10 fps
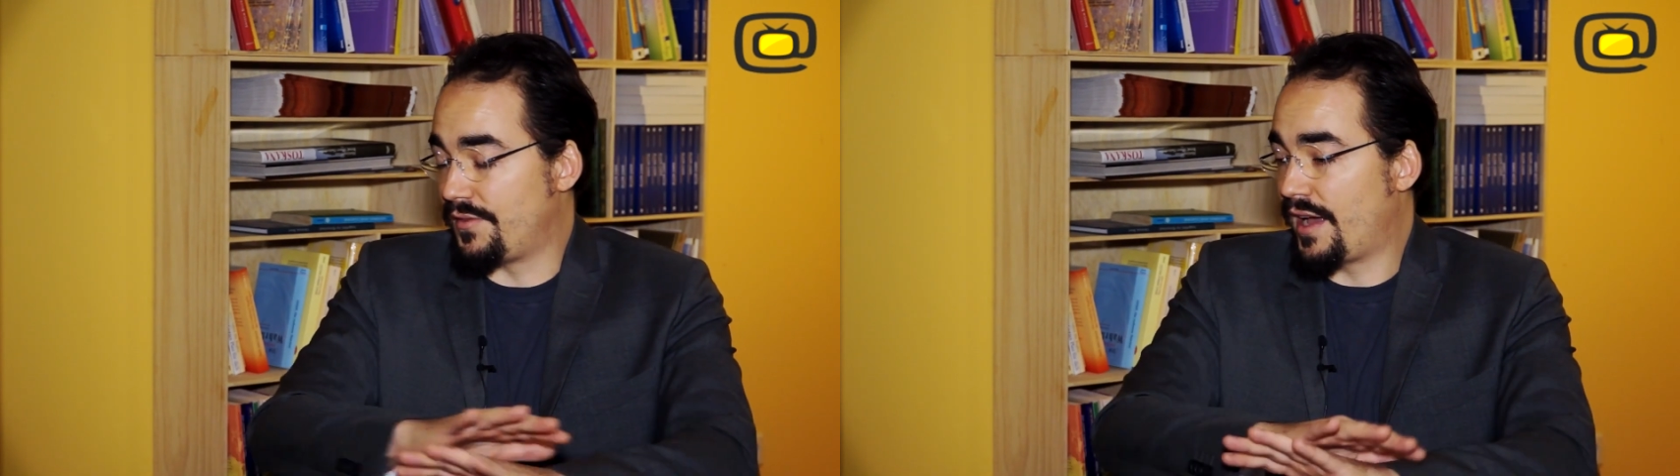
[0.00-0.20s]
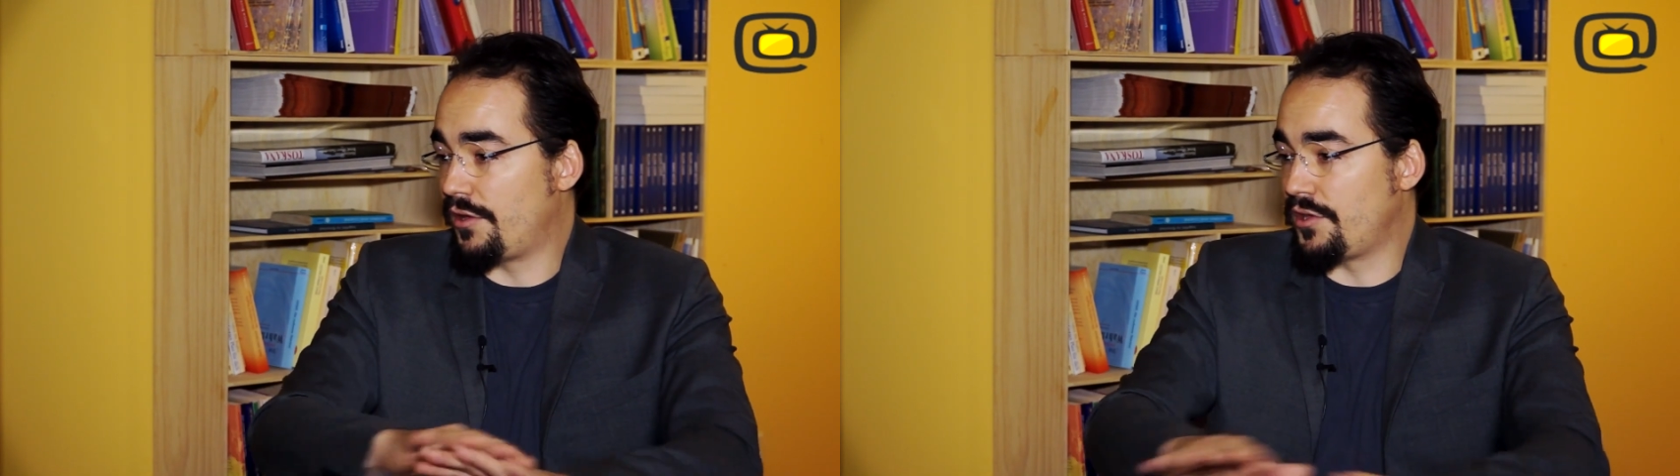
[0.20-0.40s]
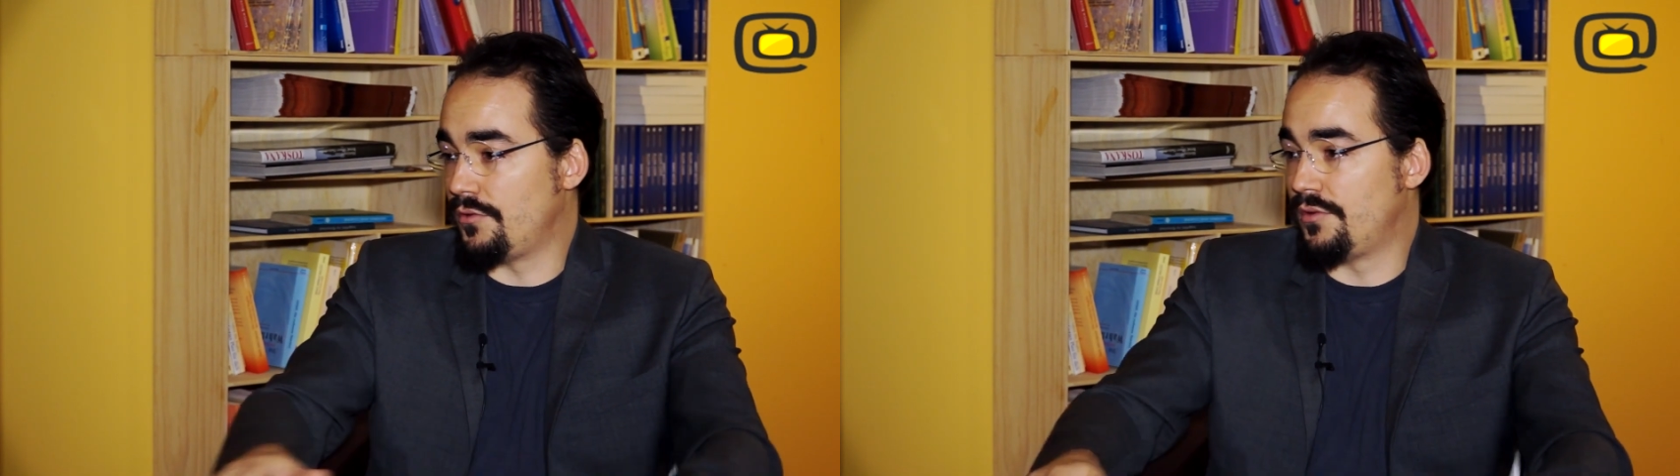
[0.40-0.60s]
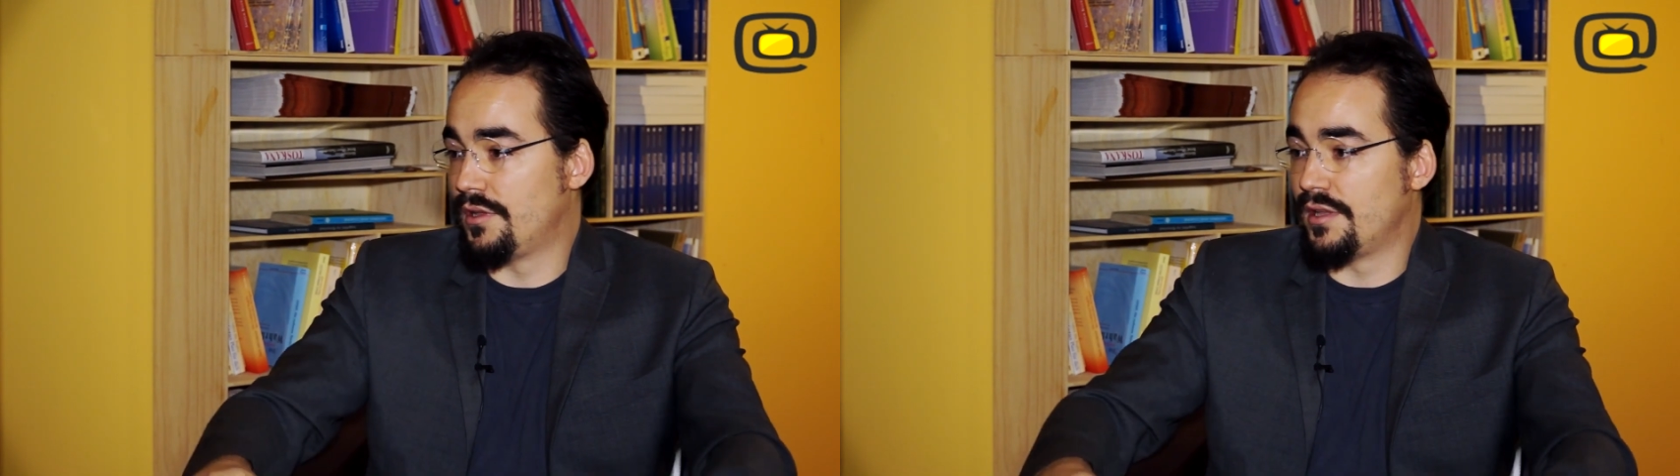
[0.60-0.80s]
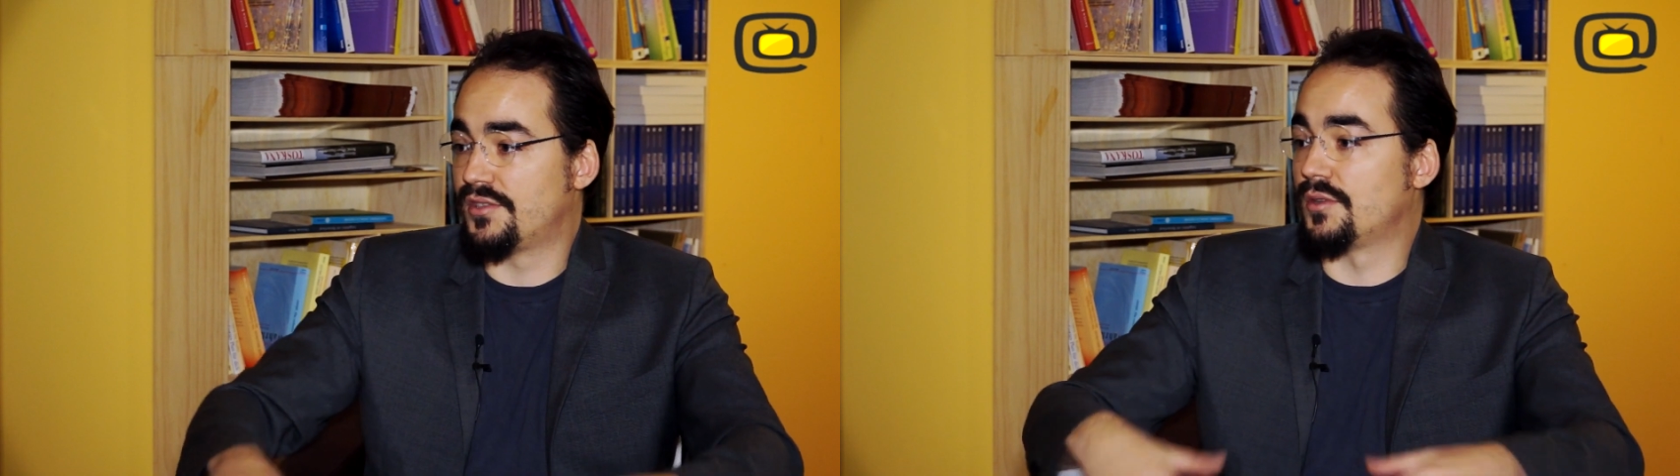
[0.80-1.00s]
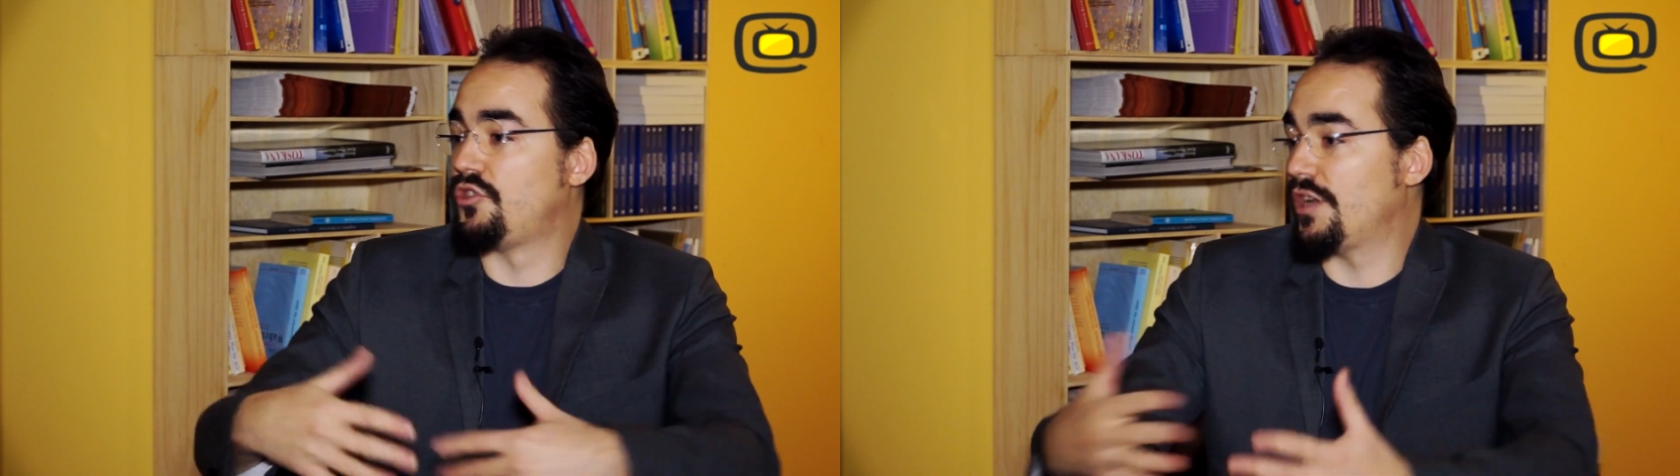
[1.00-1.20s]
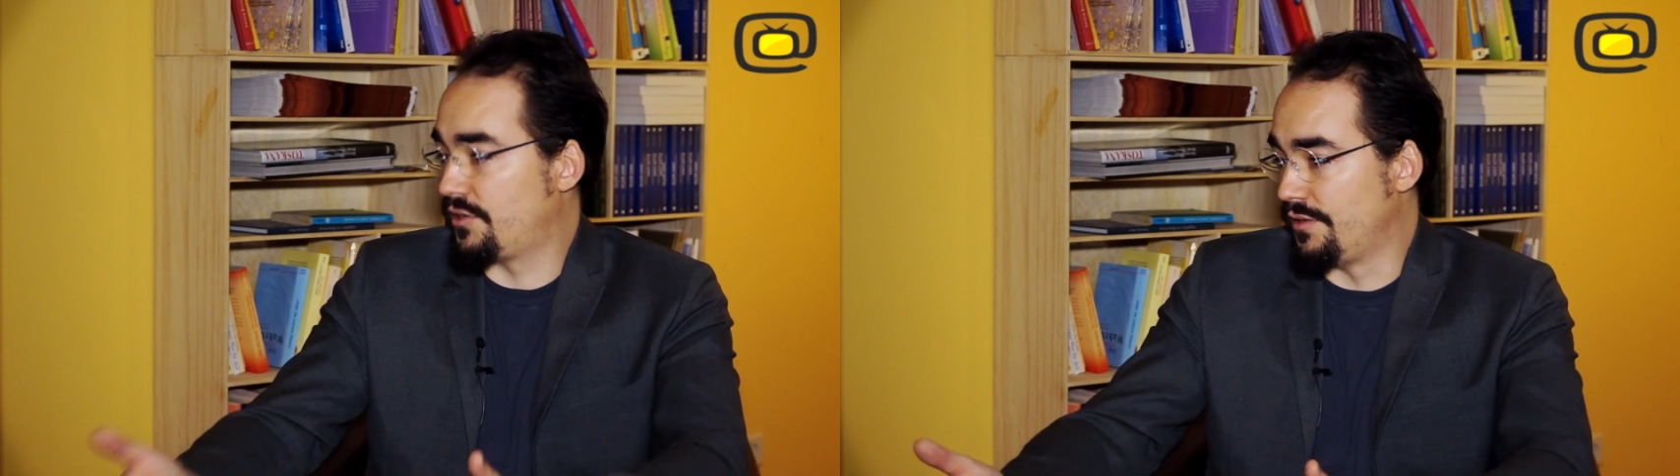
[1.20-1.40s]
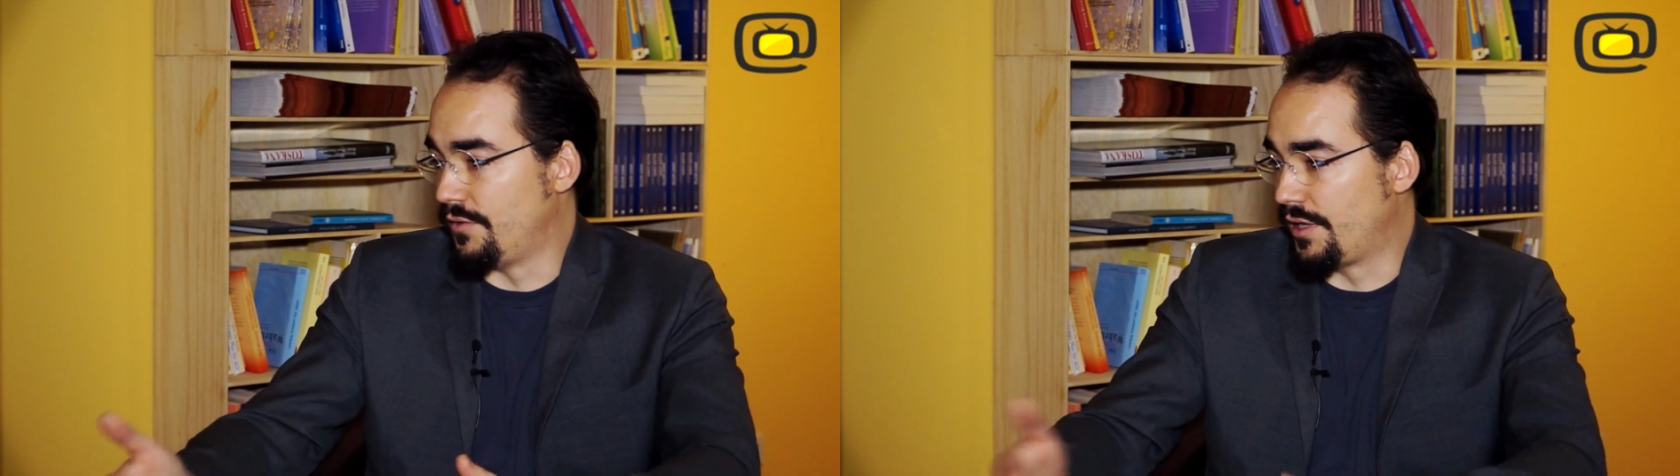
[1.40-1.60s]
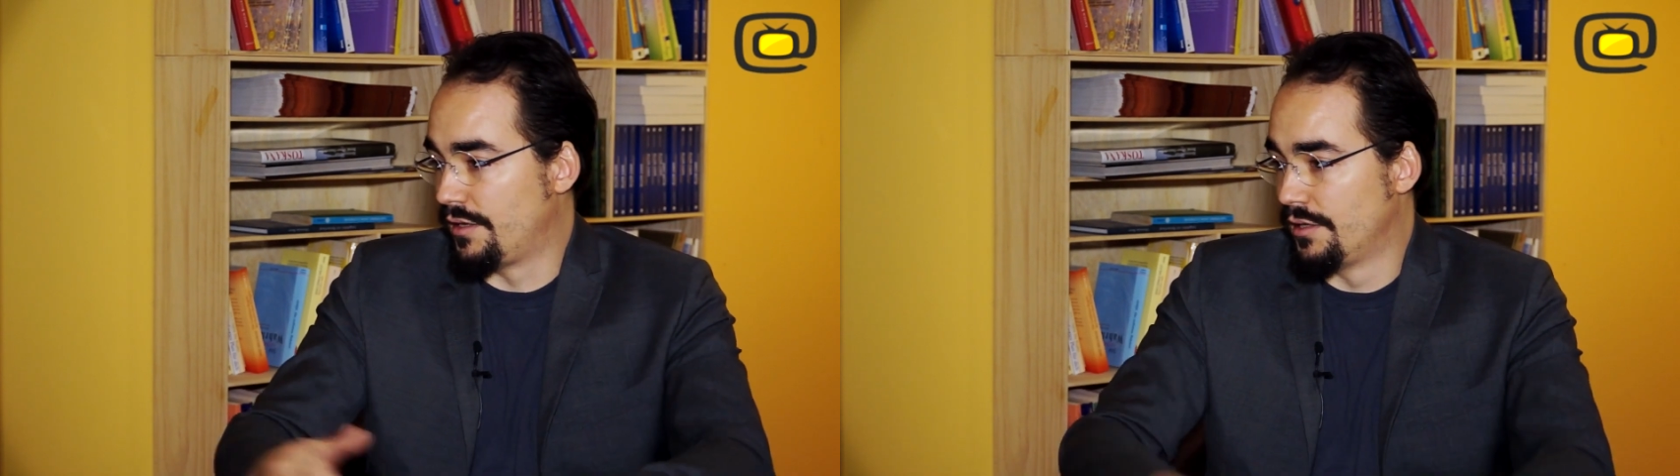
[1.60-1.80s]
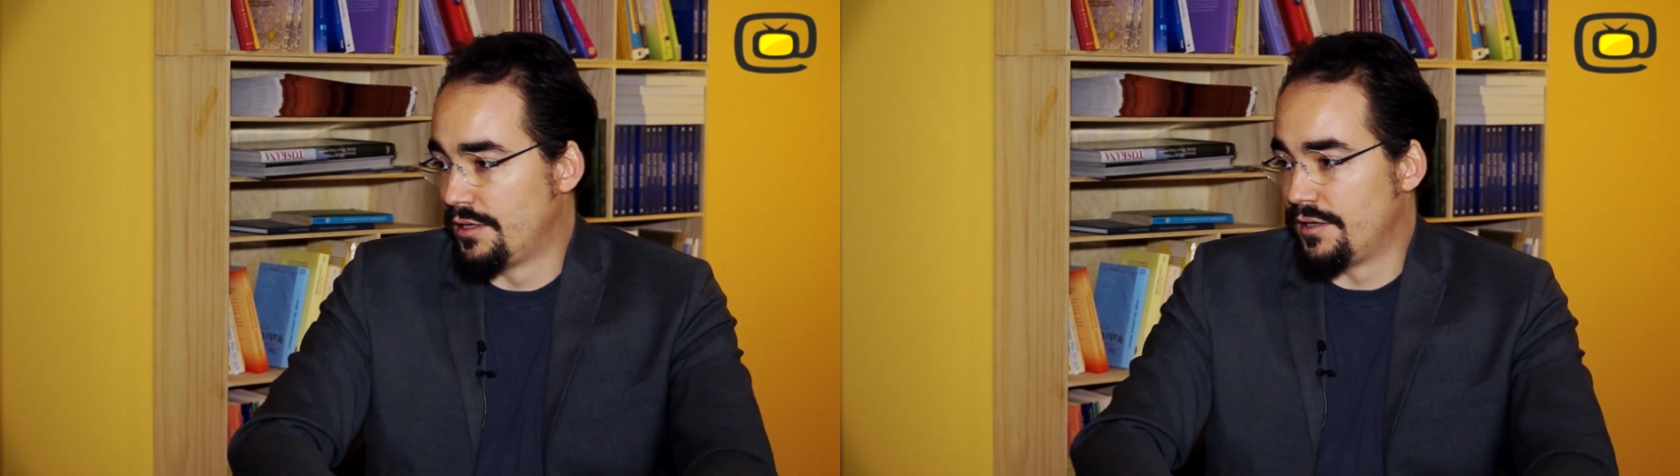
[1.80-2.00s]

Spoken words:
valued subjectively.